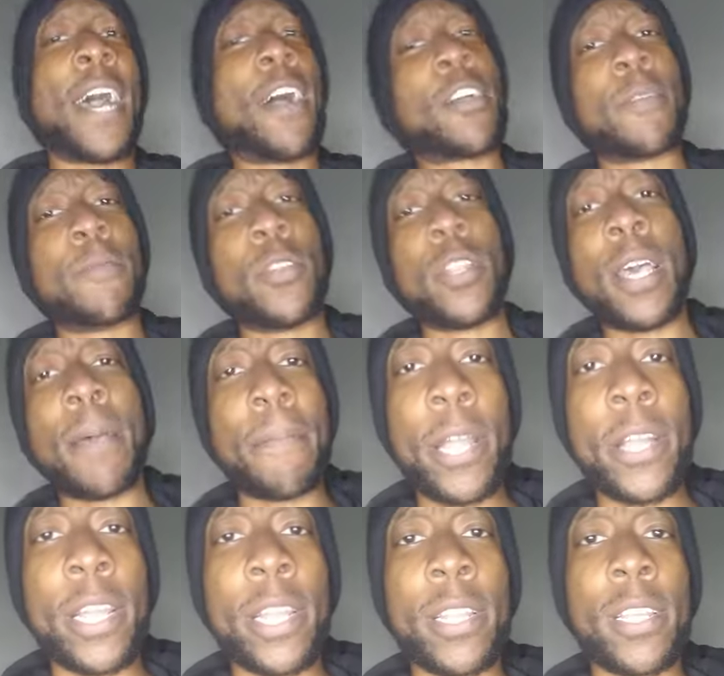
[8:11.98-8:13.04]
You know, they're
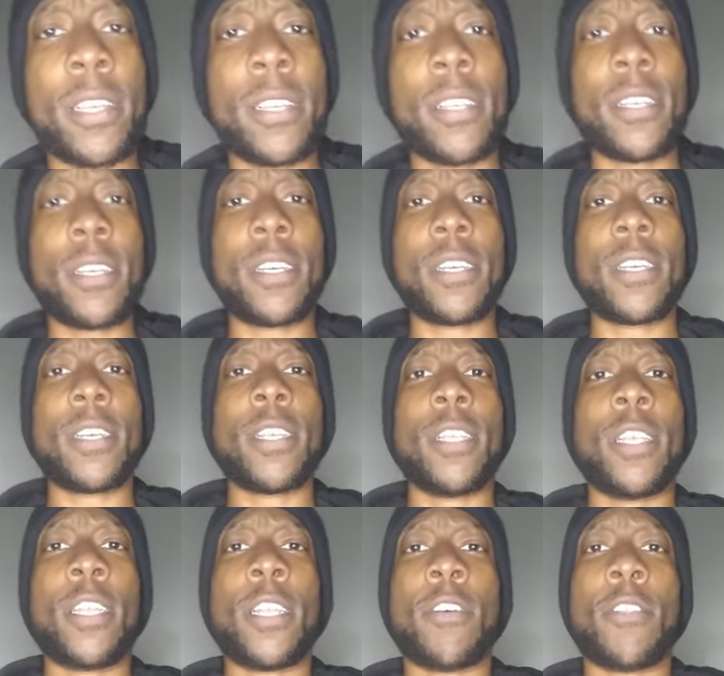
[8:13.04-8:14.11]
trying to jab you.
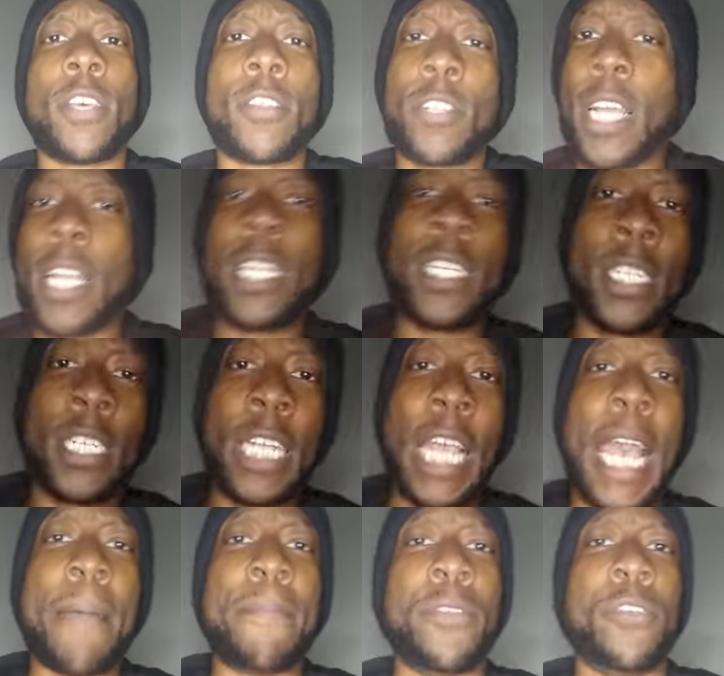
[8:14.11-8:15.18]
Say, how come you're not
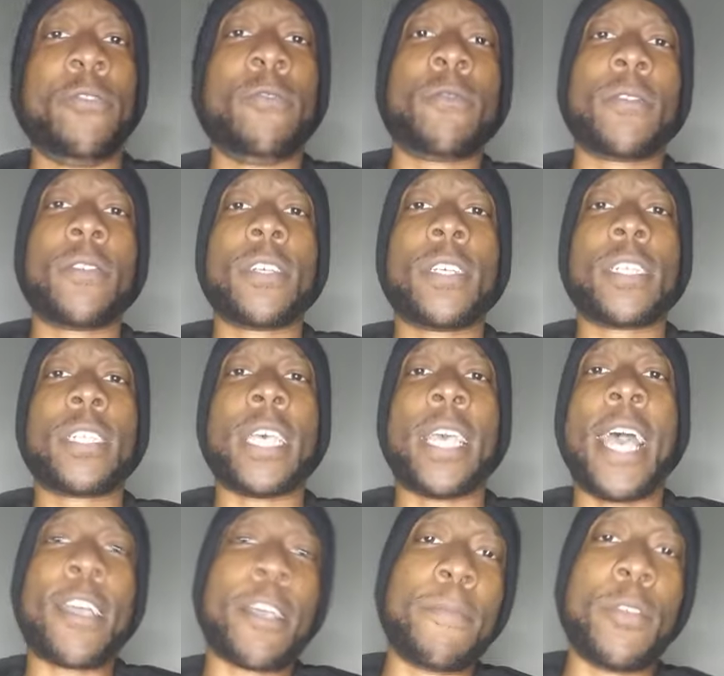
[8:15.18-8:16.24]
married?
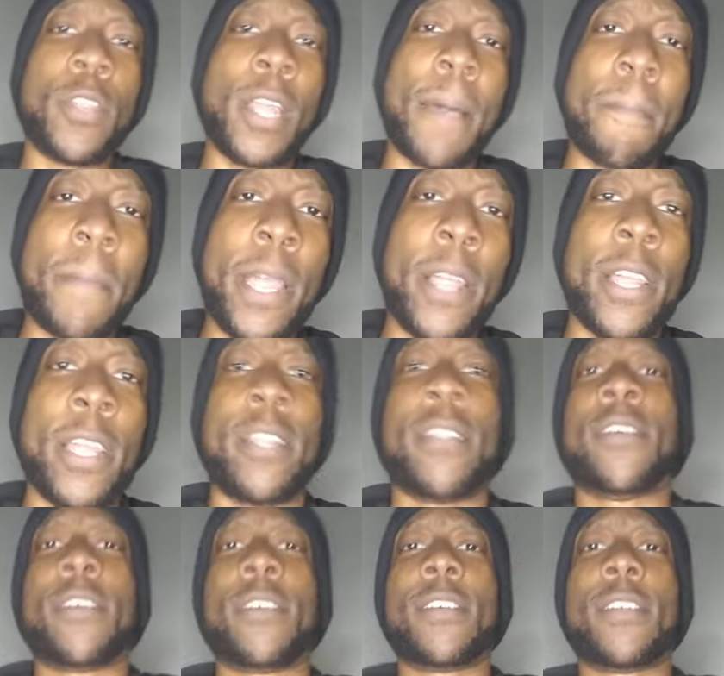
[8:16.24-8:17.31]
You know, you too
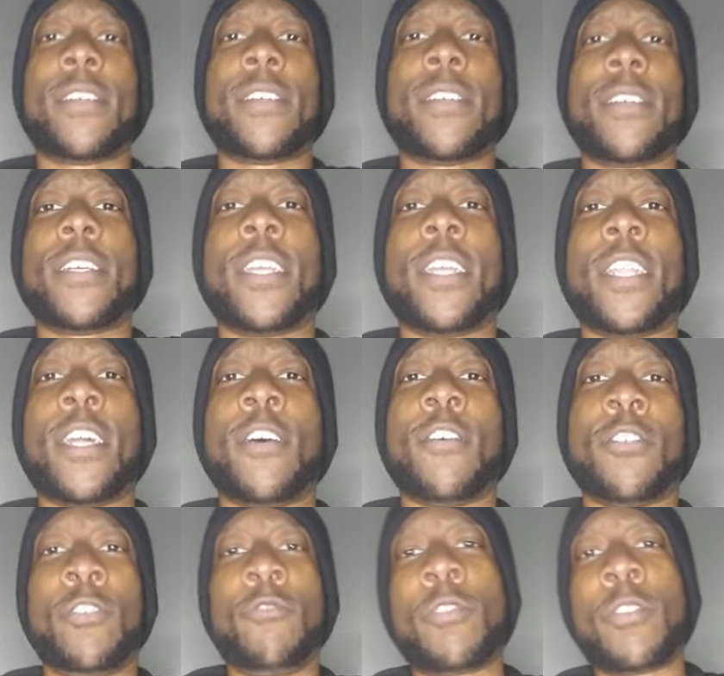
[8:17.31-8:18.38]
old to be talking, trying
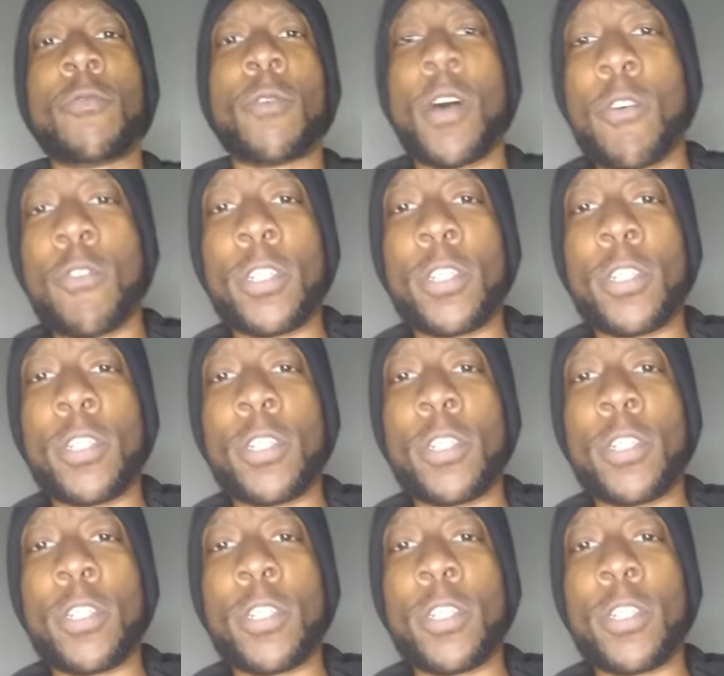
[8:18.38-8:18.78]
to just